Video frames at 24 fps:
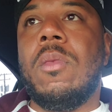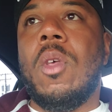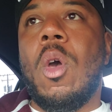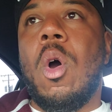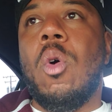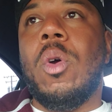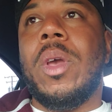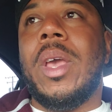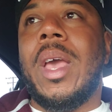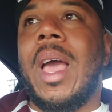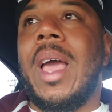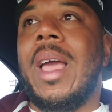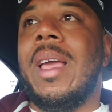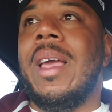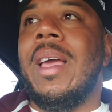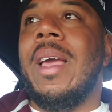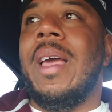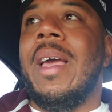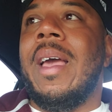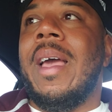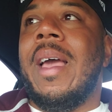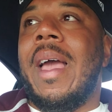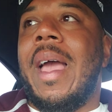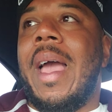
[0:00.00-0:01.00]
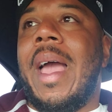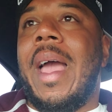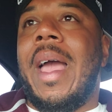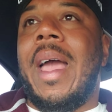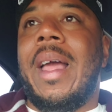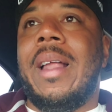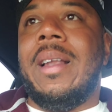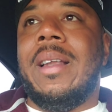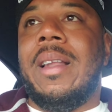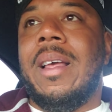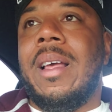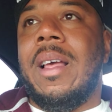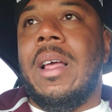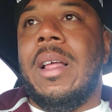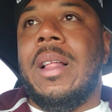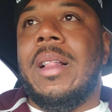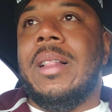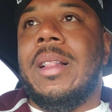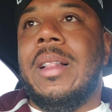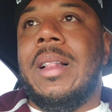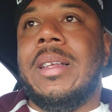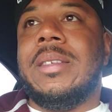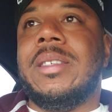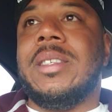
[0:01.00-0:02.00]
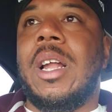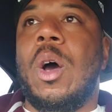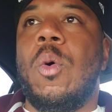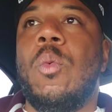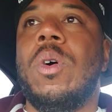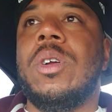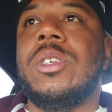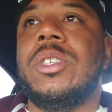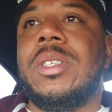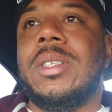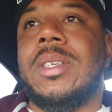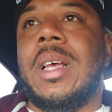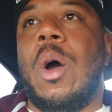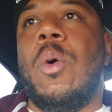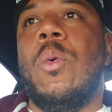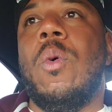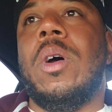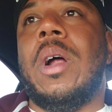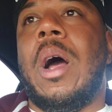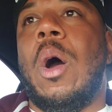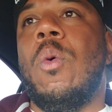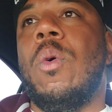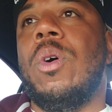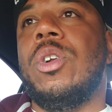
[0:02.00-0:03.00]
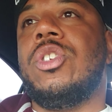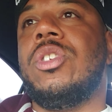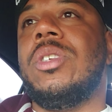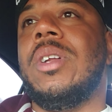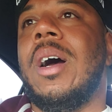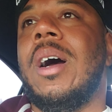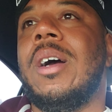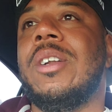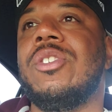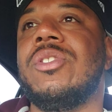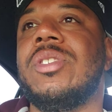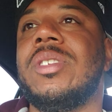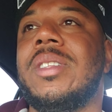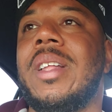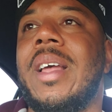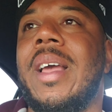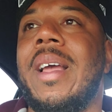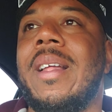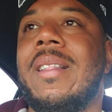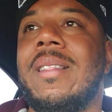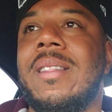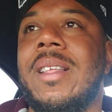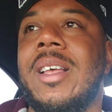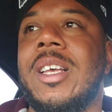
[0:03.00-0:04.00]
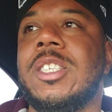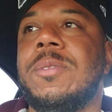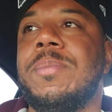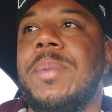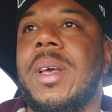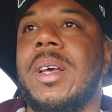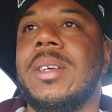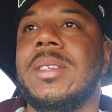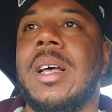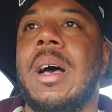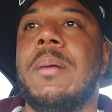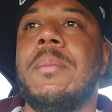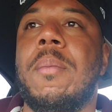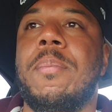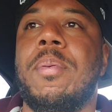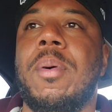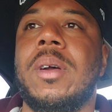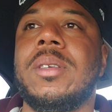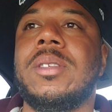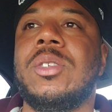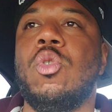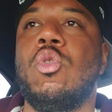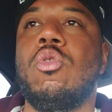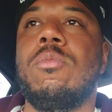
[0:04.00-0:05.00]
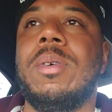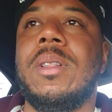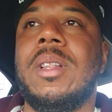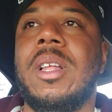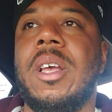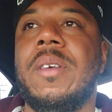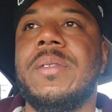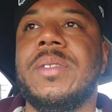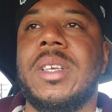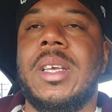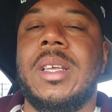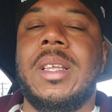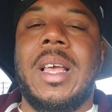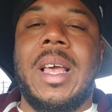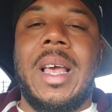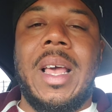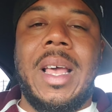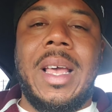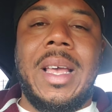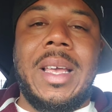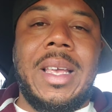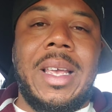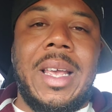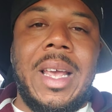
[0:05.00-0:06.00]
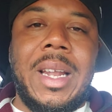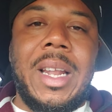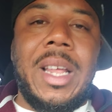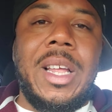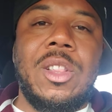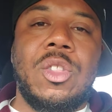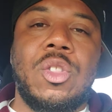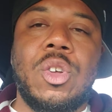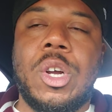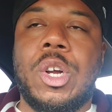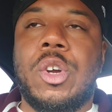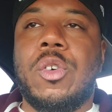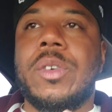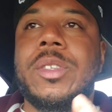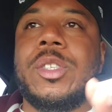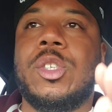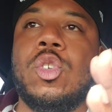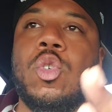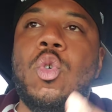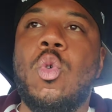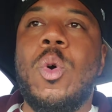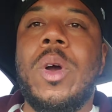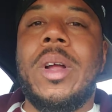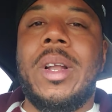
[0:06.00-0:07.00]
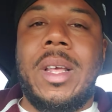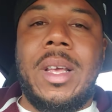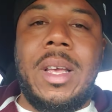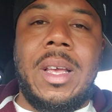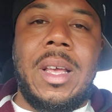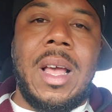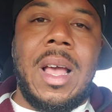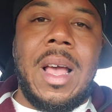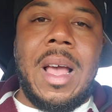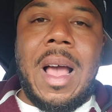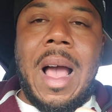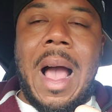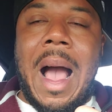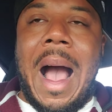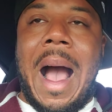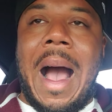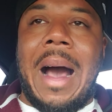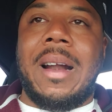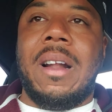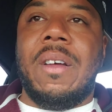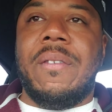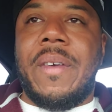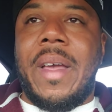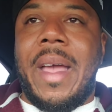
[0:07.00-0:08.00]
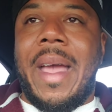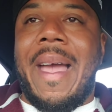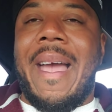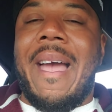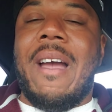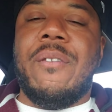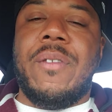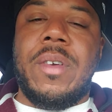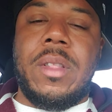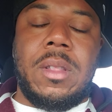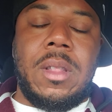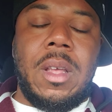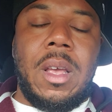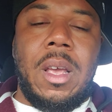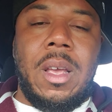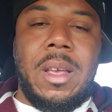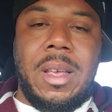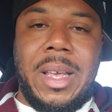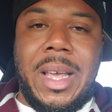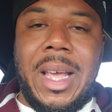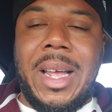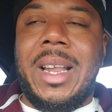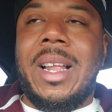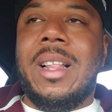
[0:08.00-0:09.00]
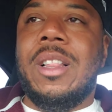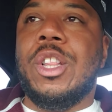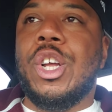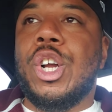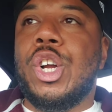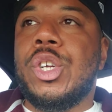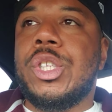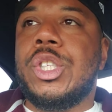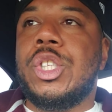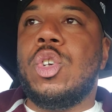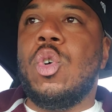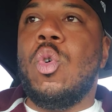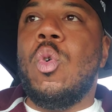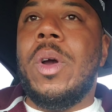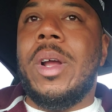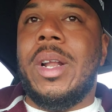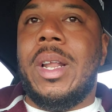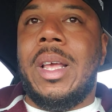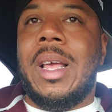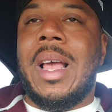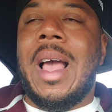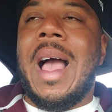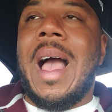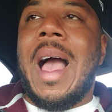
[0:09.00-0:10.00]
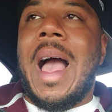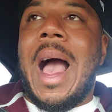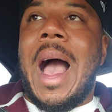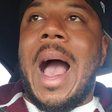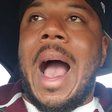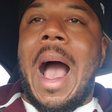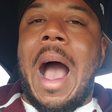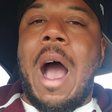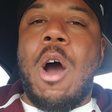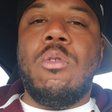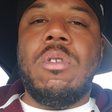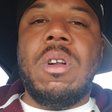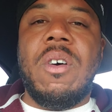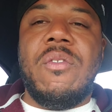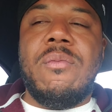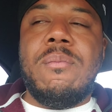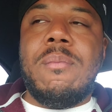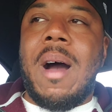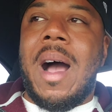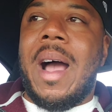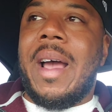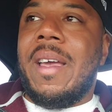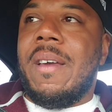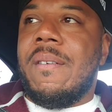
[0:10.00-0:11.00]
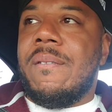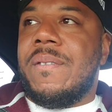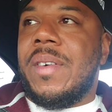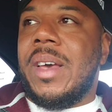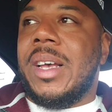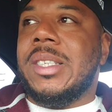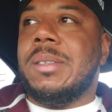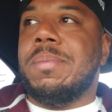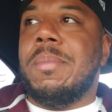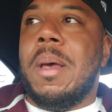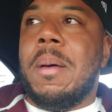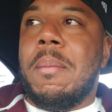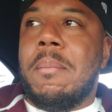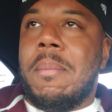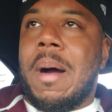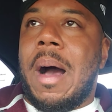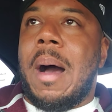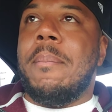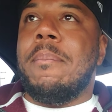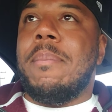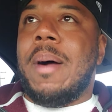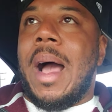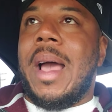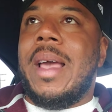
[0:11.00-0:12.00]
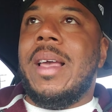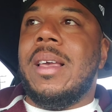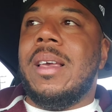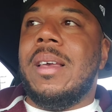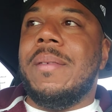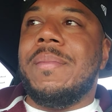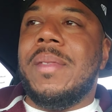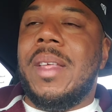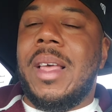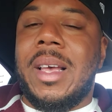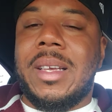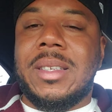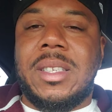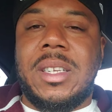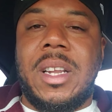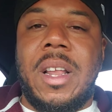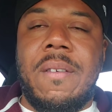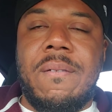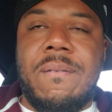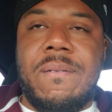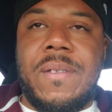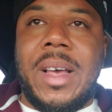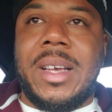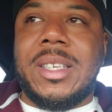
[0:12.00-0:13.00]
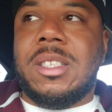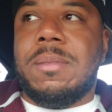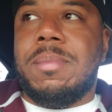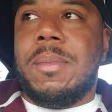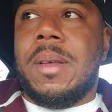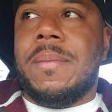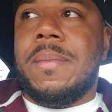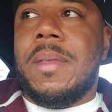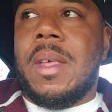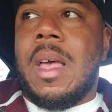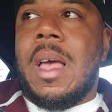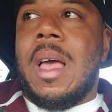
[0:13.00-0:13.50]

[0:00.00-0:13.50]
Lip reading: Okay, and listen, I want you to understand this, because I'm a person who believes in getting the gratuity out of everything, getting the gratuity out of my investment. My bike is an investment.